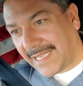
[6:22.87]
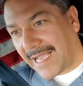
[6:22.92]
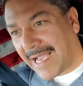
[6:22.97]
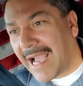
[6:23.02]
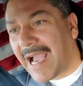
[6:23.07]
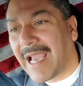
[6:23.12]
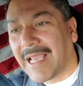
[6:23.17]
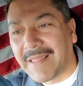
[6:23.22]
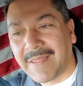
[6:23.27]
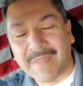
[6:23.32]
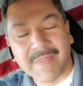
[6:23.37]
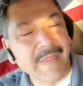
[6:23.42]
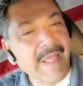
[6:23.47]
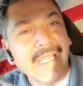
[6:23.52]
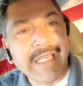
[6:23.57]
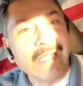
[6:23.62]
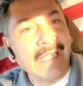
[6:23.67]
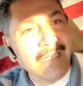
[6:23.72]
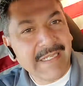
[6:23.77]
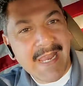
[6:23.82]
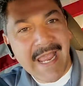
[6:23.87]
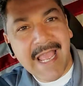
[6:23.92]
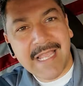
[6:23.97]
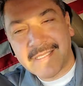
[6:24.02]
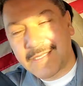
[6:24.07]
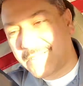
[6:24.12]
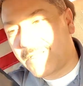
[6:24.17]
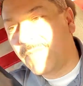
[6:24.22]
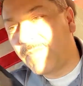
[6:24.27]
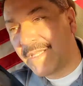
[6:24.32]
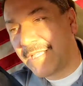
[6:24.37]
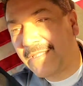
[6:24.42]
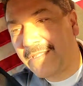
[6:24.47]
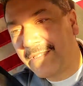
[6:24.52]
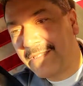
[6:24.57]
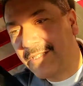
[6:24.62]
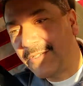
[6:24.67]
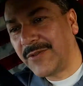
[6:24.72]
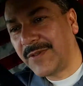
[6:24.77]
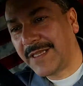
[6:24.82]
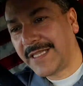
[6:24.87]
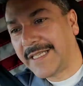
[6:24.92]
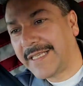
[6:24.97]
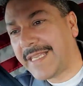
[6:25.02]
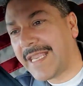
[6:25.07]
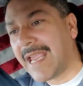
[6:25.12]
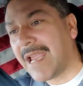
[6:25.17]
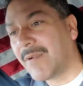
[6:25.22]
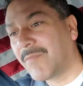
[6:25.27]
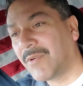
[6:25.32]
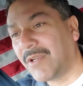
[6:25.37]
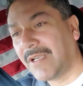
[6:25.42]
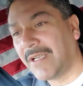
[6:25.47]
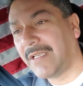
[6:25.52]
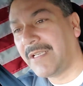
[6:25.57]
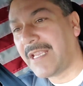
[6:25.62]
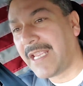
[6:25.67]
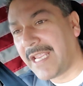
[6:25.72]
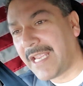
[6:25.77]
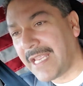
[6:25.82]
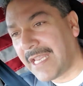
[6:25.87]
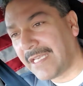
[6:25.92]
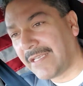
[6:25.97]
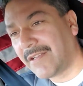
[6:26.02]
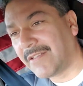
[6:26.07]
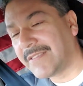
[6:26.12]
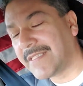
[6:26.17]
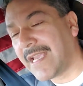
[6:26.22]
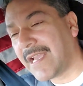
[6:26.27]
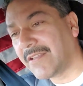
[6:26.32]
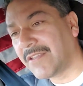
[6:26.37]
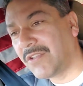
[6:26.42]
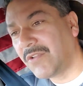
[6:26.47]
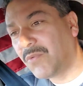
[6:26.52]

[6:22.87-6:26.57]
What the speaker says: I think it has something to do with the camera, and I'll tell you